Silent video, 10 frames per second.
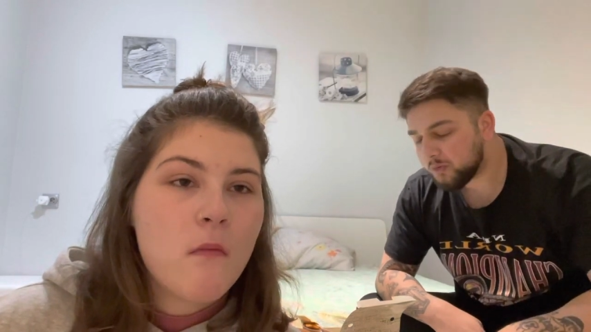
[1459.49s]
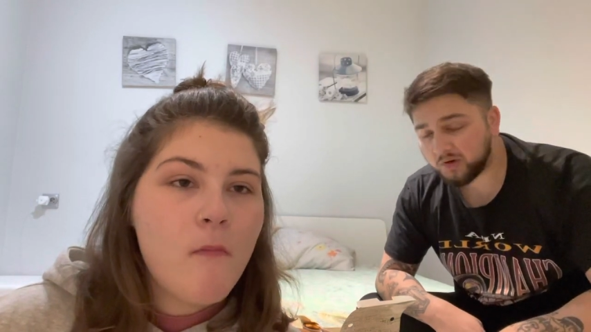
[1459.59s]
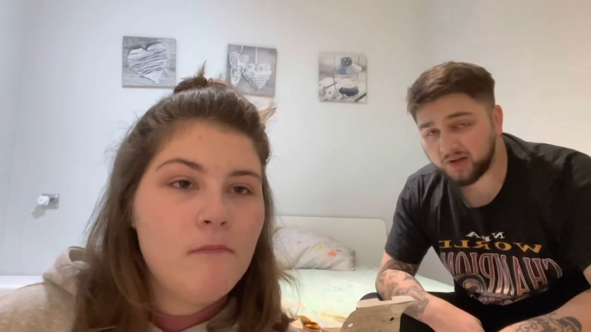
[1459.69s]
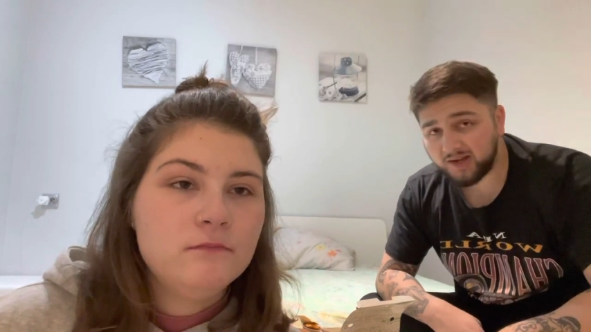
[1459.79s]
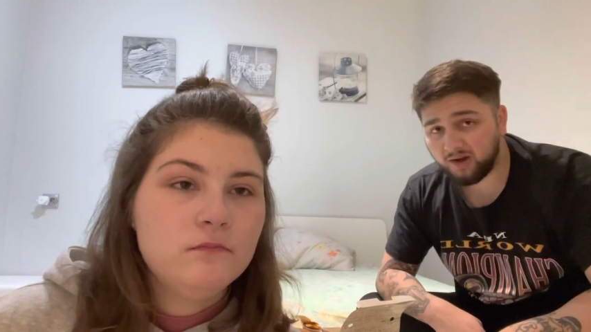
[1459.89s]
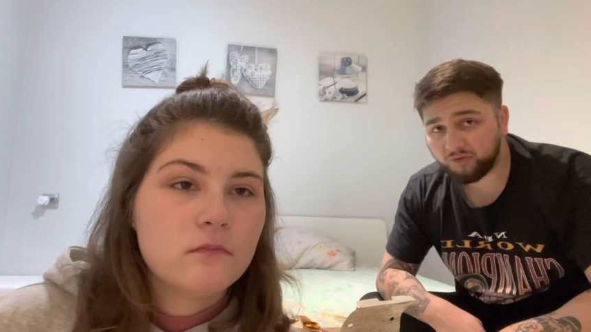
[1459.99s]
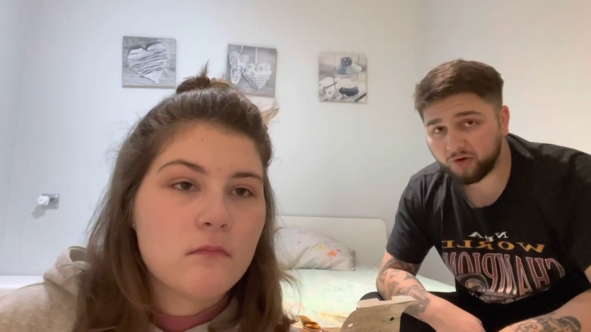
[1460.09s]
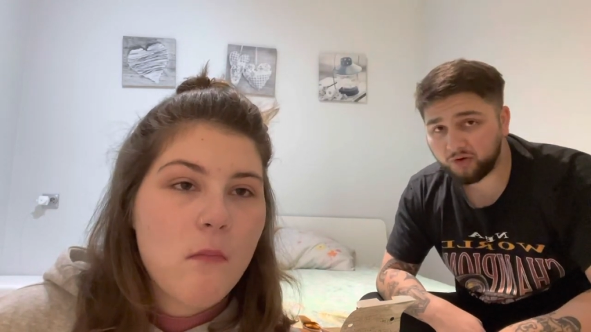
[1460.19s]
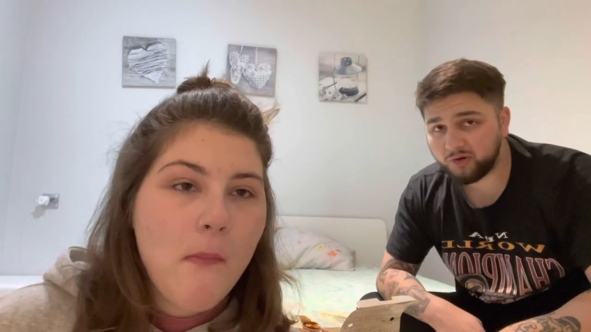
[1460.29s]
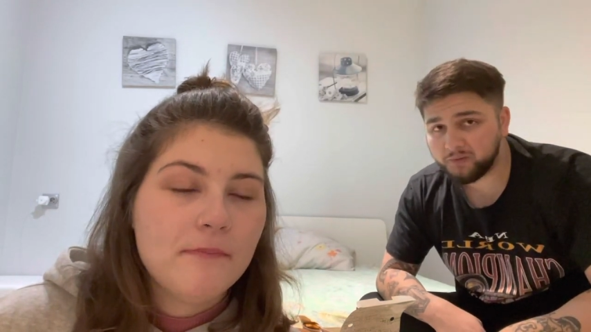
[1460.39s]
Speaker 1: we're gonna eat our
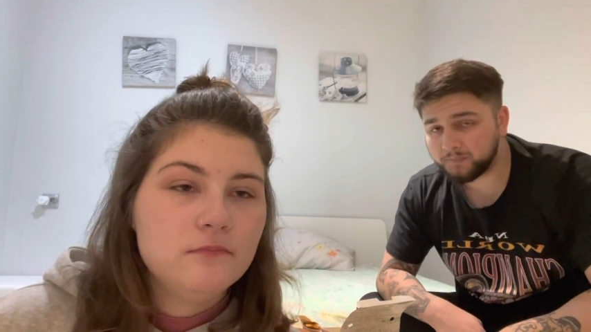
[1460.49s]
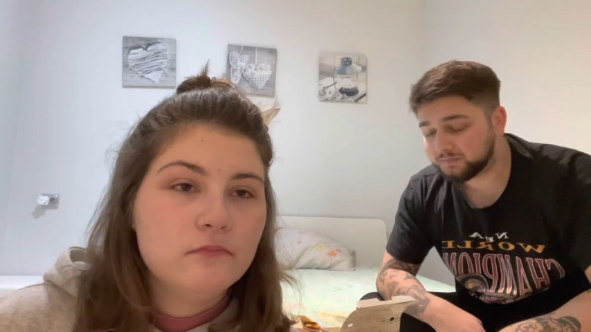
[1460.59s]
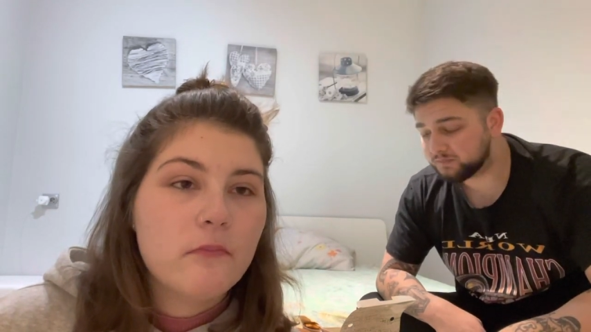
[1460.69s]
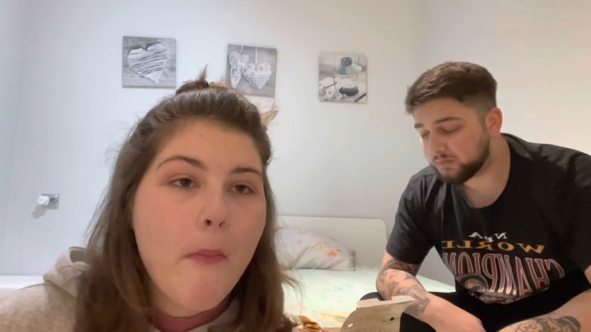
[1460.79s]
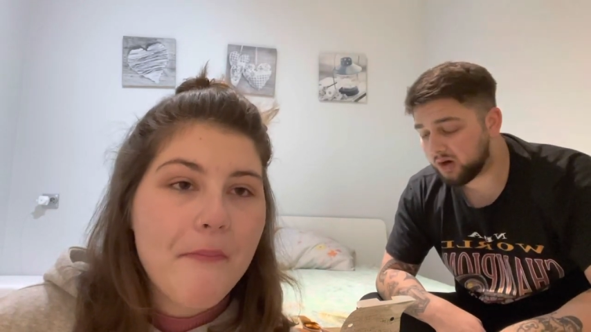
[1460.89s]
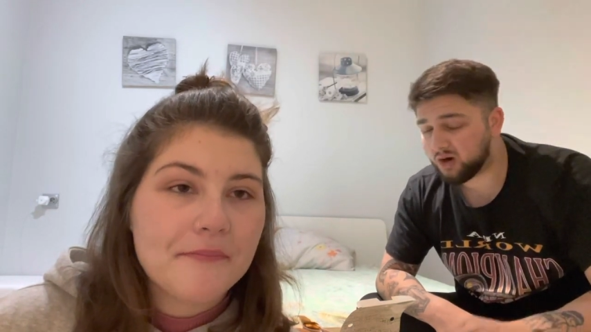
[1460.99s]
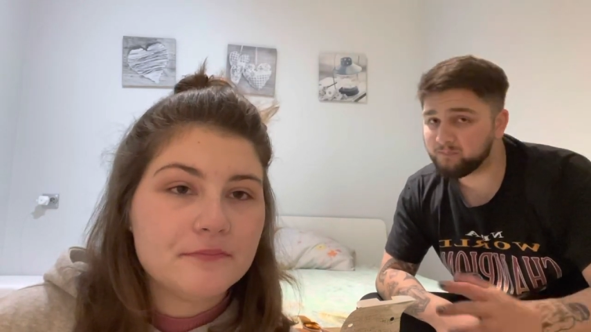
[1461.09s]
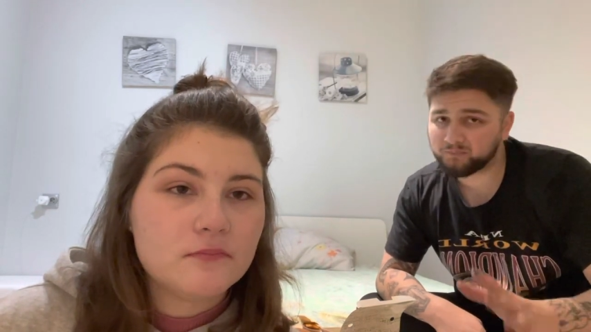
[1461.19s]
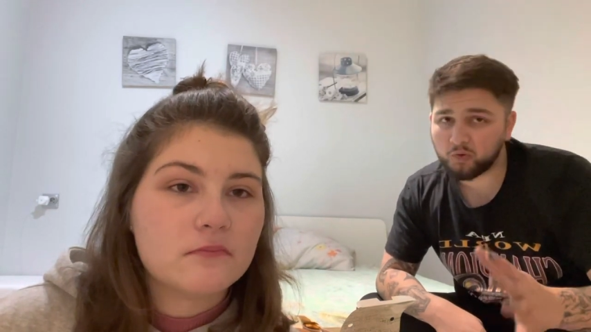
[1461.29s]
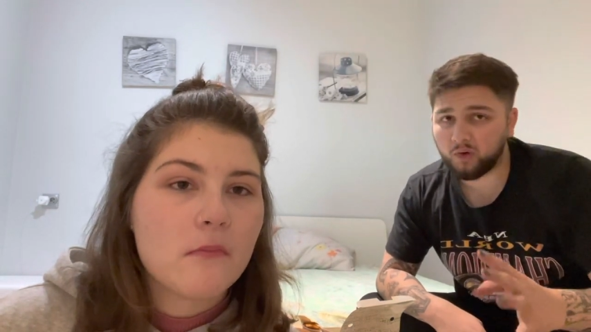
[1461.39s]
food mm.